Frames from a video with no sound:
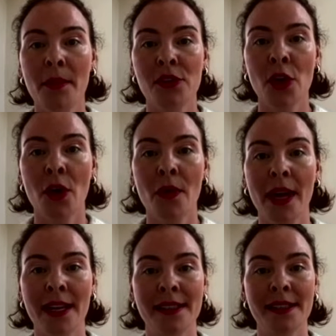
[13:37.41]

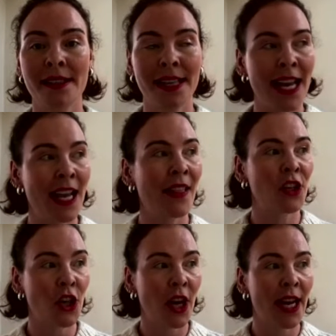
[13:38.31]
So it's seeing
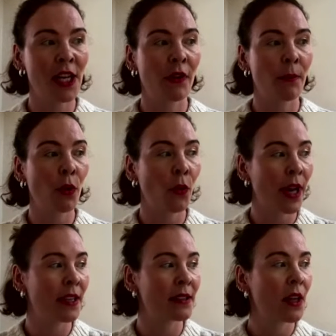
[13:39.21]
that change of
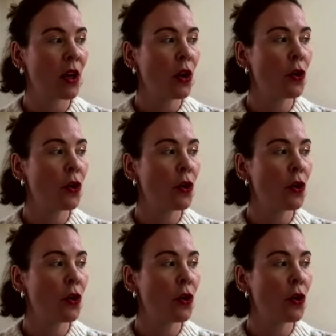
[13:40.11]
employers,